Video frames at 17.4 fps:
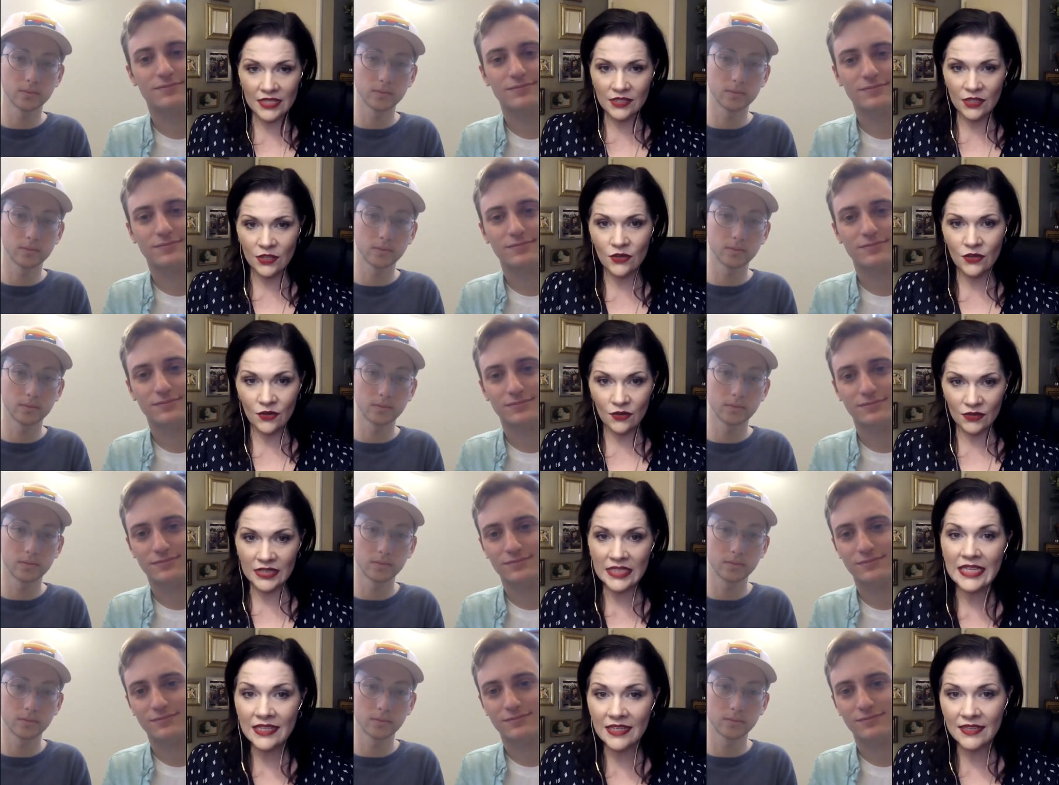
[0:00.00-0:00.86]
Speaker 1: that you're
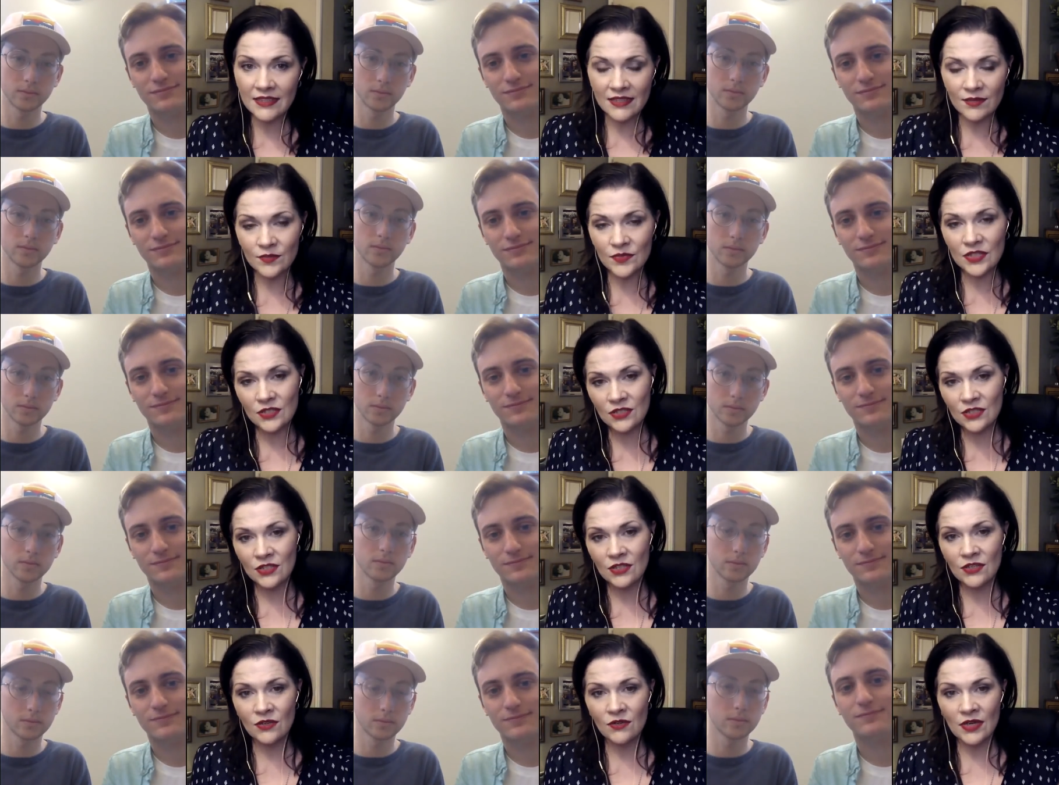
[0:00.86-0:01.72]
leading them to
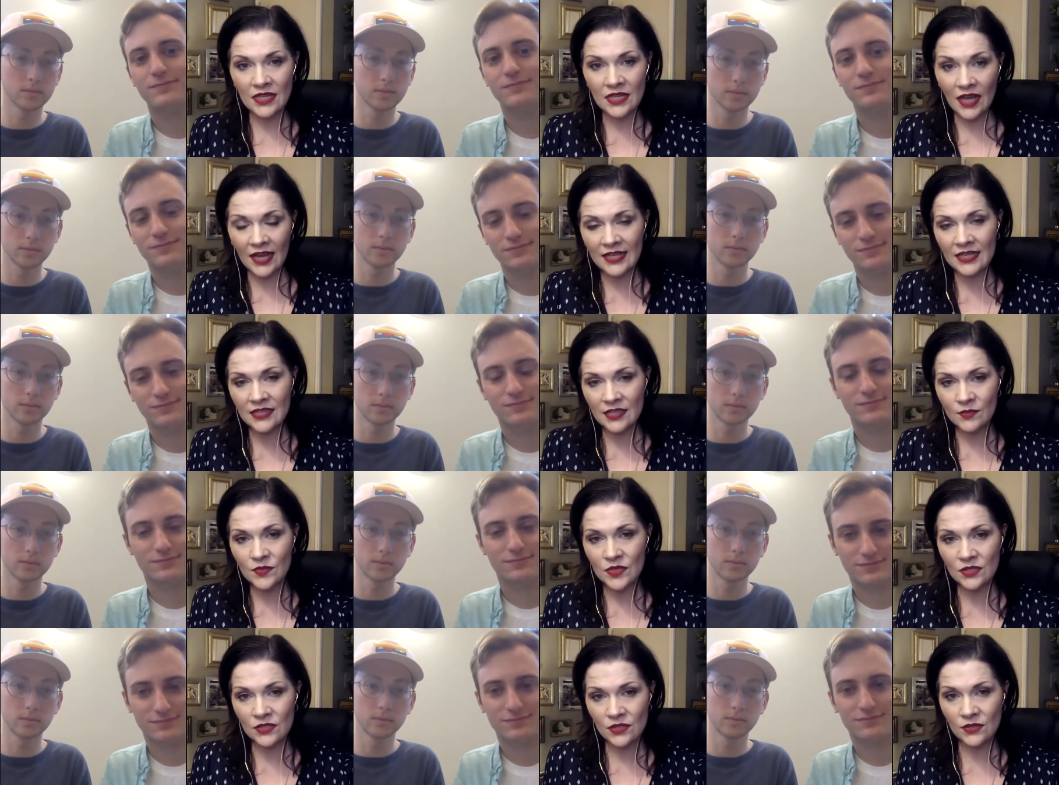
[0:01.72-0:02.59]
do and guiding them
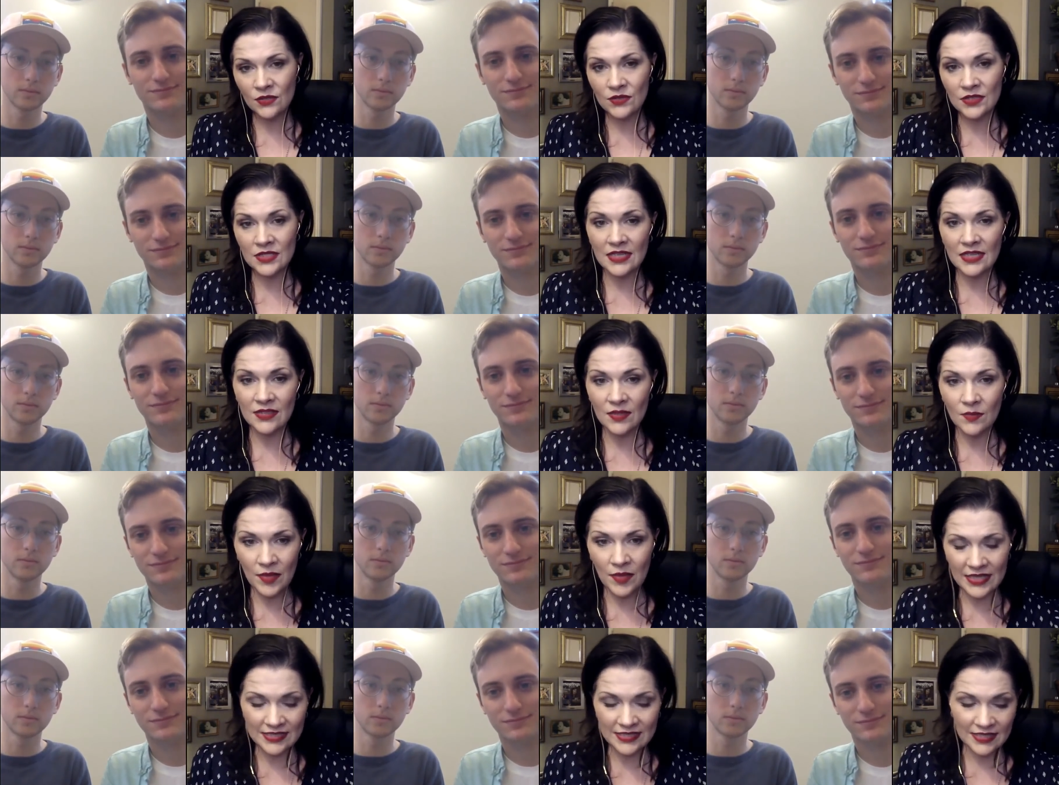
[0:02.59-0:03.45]
to do to get the
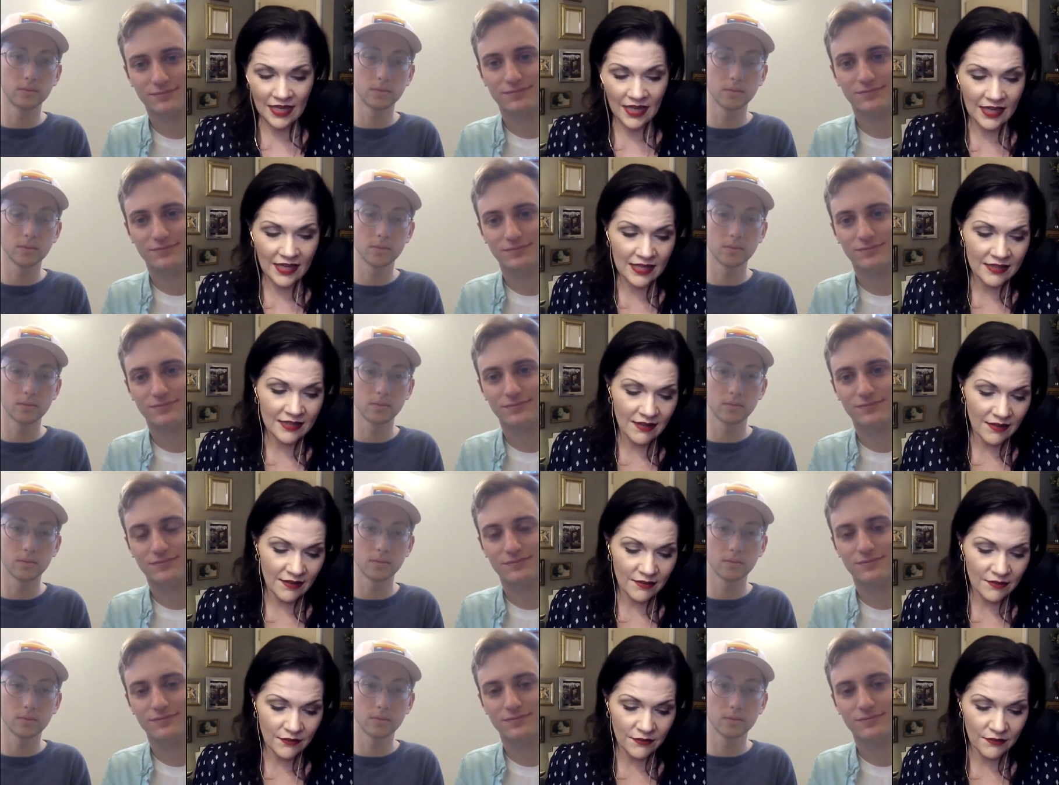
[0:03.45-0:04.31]
best kind
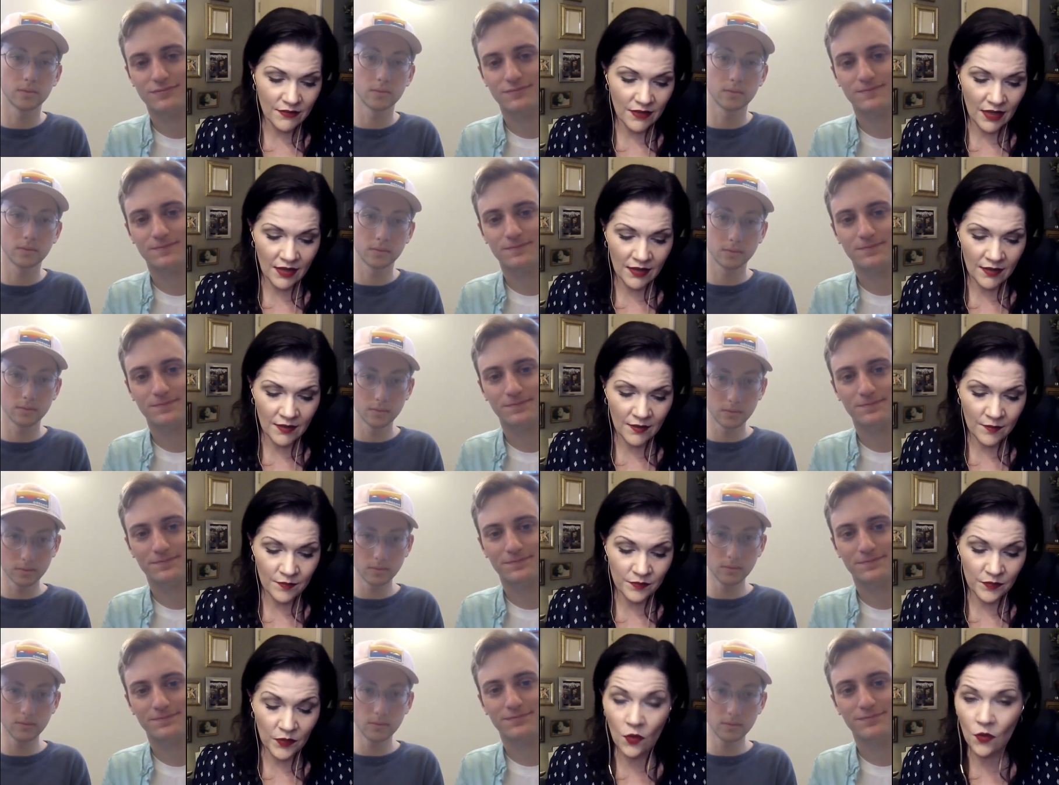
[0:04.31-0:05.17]
of um,
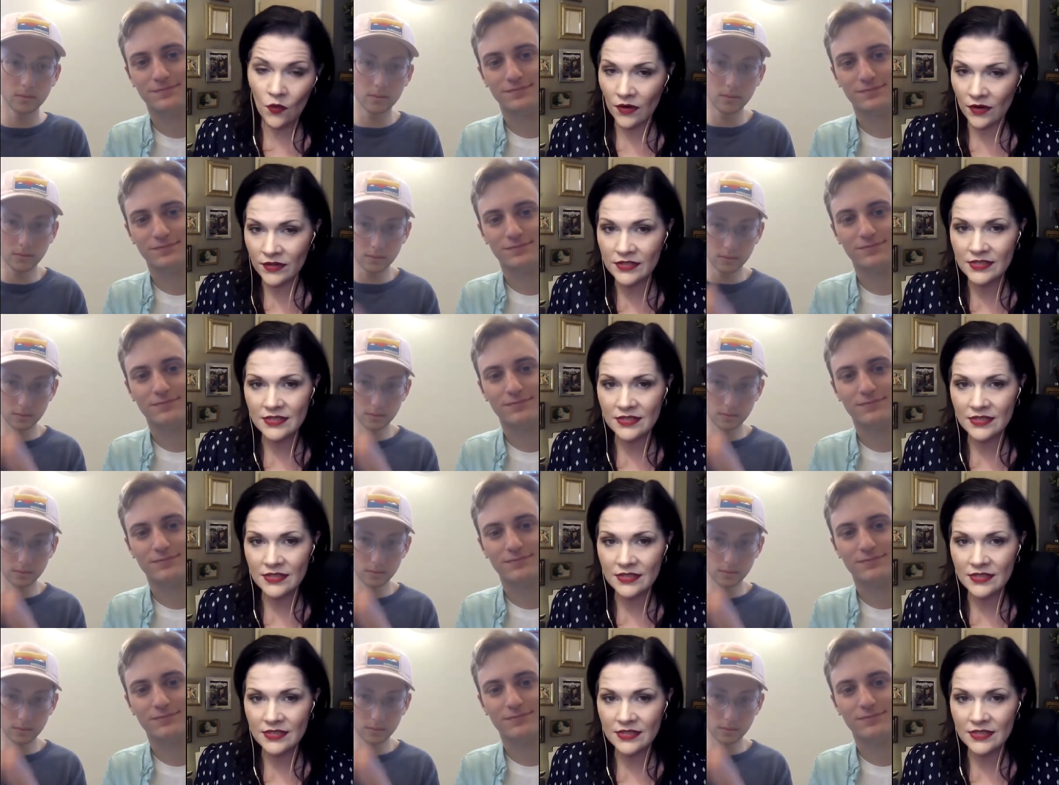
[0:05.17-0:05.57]
course